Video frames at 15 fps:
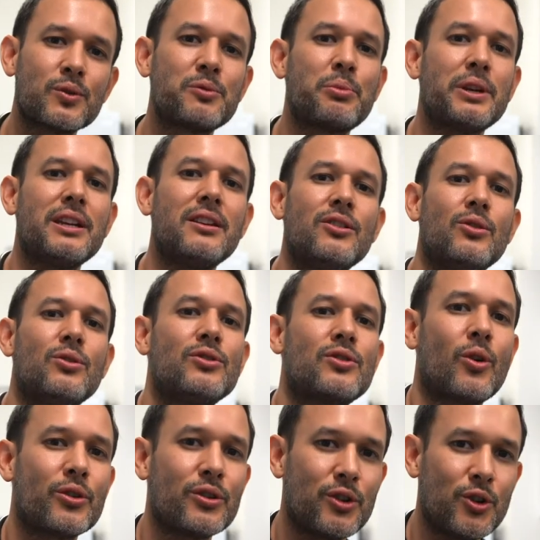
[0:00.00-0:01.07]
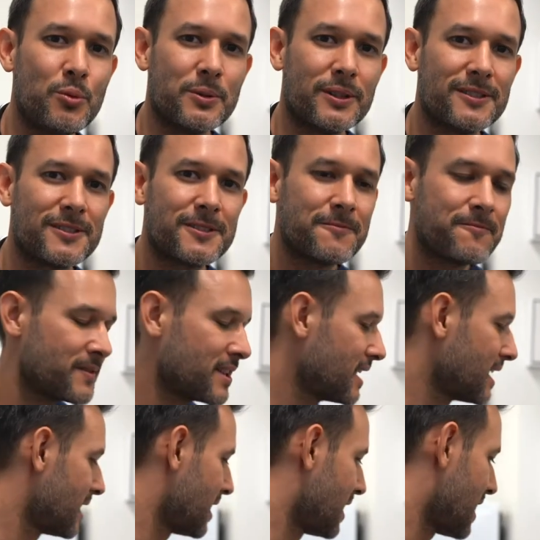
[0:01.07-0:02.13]
was being used on humans.
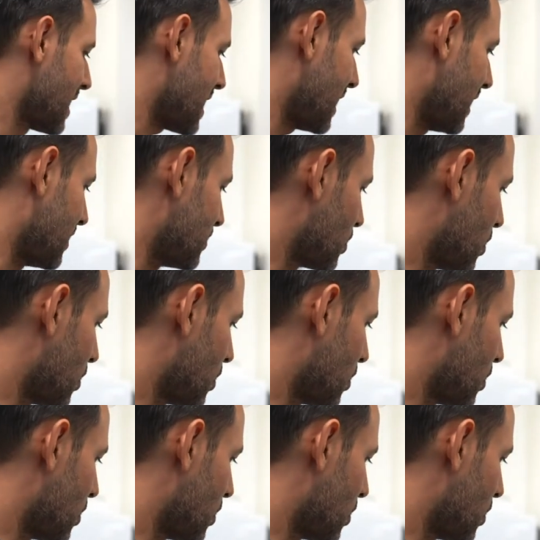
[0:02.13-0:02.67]
And